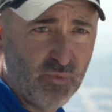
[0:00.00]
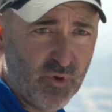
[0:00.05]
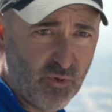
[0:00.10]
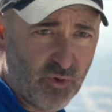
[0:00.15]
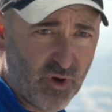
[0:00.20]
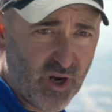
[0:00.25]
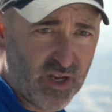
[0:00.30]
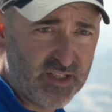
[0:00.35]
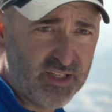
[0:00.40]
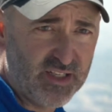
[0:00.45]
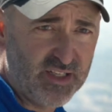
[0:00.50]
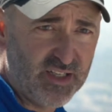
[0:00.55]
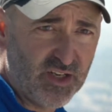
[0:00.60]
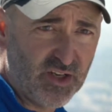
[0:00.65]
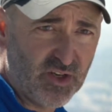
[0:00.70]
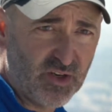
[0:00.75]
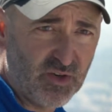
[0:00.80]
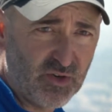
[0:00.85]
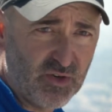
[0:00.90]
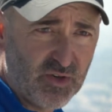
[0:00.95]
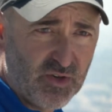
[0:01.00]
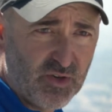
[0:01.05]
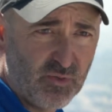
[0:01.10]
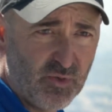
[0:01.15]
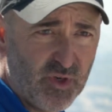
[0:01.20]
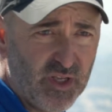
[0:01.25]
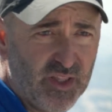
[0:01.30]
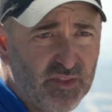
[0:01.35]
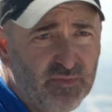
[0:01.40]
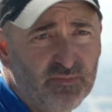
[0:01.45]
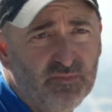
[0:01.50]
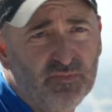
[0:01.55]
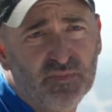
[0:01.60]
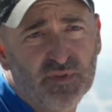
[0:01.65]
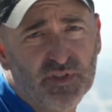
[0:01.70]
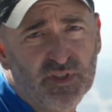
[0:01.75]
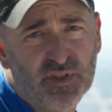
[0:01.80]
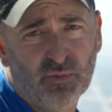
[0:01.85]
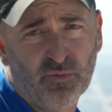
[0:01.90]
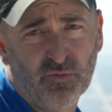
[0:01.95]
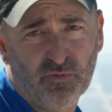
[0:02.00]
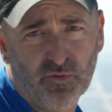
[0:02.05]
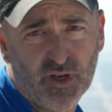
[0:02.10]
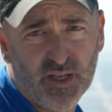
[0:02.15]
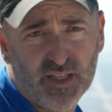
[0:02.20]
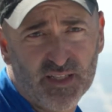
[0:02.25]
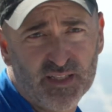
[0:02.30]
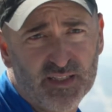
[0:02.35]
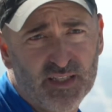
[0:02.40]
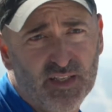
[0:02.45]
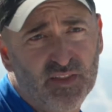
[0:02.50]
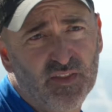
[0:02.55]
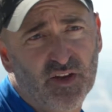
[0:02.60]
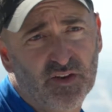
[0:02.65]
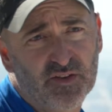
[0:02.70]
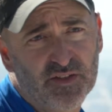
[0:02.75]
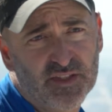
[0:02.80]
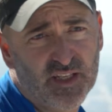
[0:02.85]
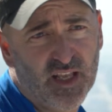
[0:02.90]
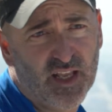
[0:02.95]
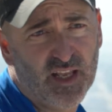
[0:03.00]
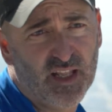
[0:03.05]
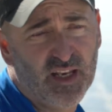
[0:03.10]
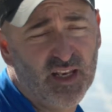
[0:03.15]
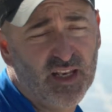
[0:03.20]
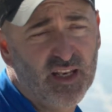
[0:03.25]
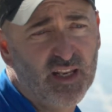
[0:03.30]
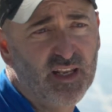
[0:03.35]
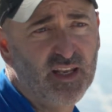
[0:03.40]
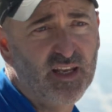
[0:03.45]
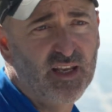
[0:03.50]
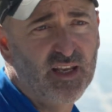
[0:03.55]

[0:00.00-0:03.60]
We were out to dinner with some friends and their son